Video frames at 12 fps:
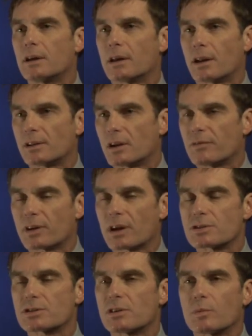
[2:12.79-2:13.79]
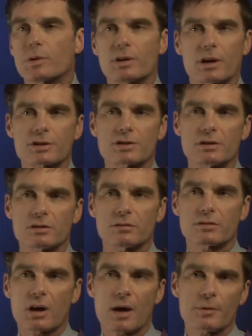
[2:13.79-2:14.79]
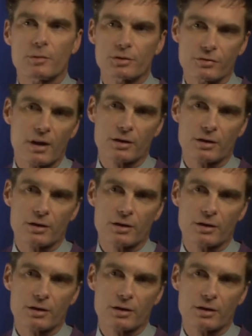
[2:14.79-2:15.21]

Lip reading: and identification and reduction of common risk